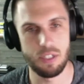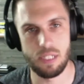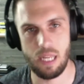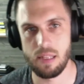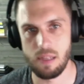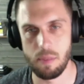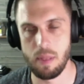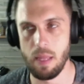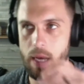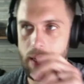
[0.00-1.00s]
Is that something
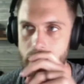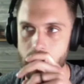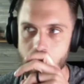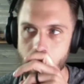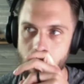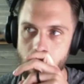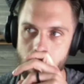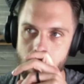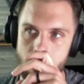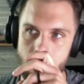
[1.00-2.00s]
that, uh,
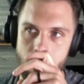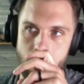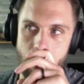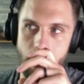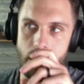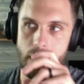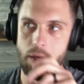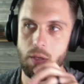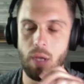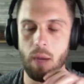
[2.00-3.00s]

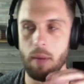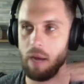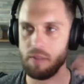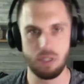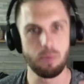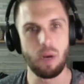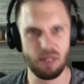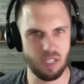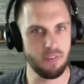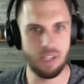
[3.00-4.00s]
obviously you probably
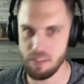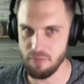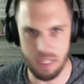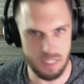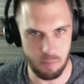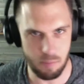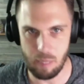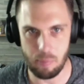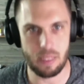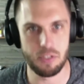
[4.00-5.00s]
sell face to face on
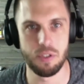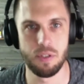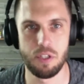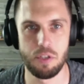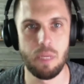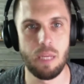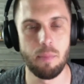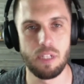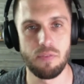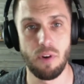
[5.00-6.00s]
people that you meet,
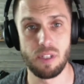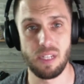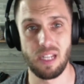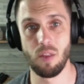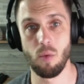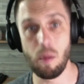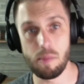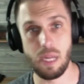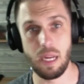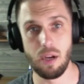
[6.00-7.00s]
but as far as like the
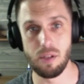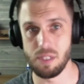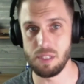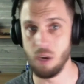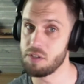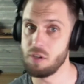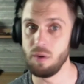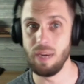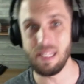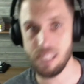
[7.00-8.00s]
website goes, is it also
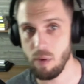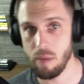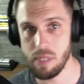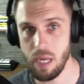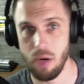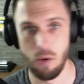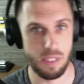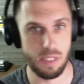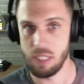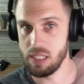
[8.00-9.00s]
an Etsy website or is
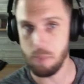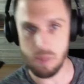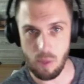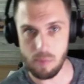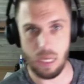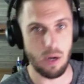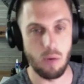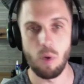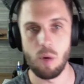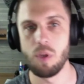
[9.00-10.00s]
it a separate website,
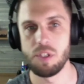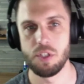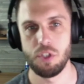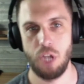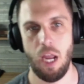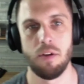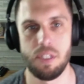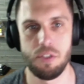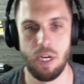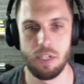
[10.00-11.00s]
or what's your channels
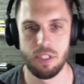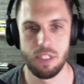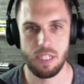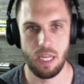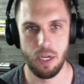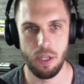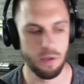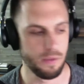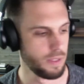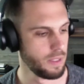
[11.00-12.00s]
that you actually decided to use?